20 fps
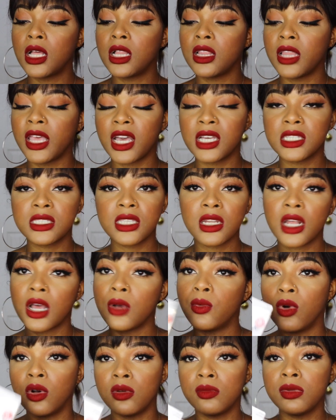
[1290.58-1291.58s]
Like I said, I
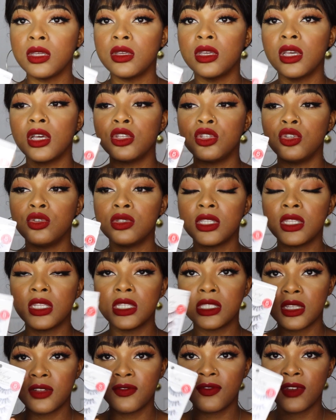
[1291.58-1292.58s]
will be using
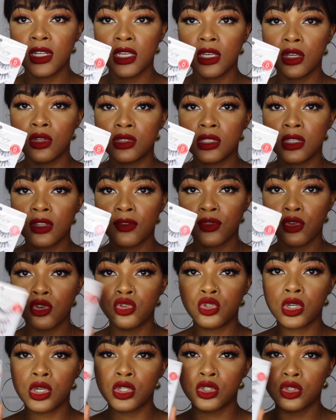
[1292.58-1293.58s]
this in videos in the
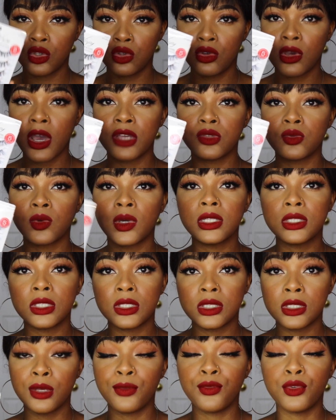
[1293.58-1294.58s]
future, so you guys will get to
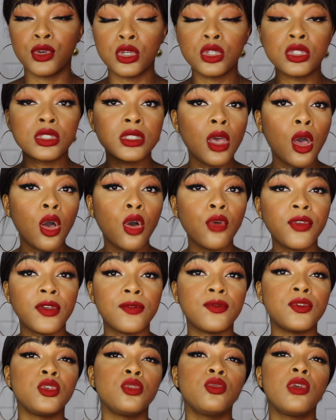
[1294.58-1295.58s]
see for yourself
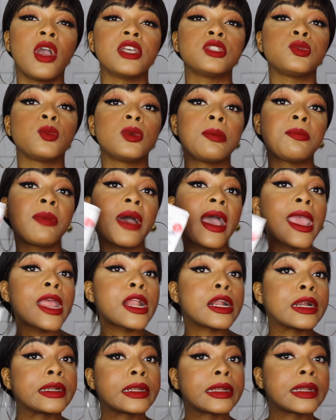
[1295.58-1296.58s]
if you guys want to buy it
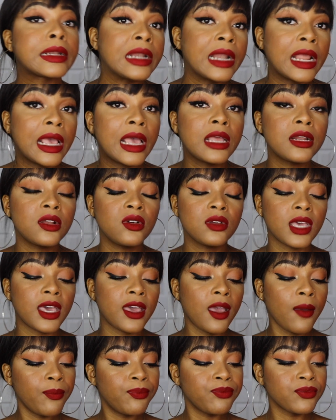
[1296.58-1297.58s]
or not.
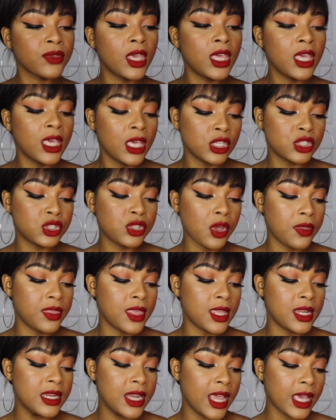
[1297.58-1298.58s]
Okay, so
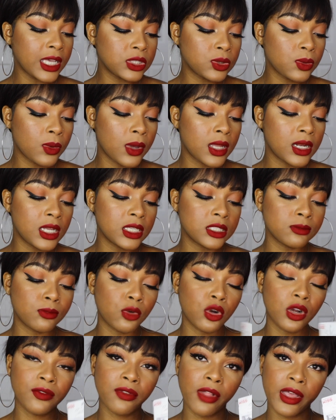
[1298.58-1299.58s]
the next one is
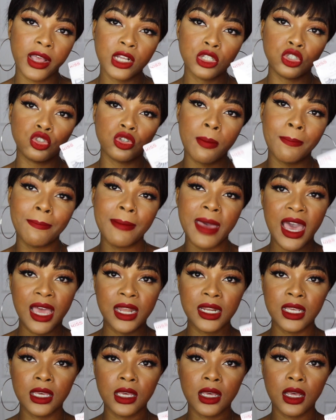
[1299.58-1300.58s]
more of like a
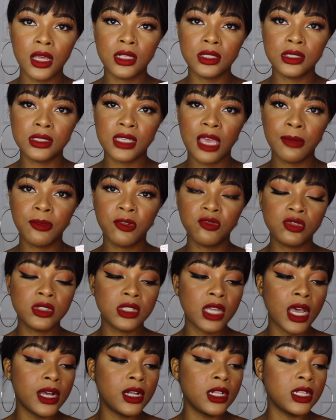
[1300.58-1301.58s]
dramatic type of
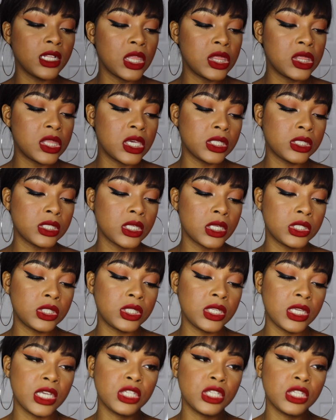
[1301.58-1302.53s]
style, and this is the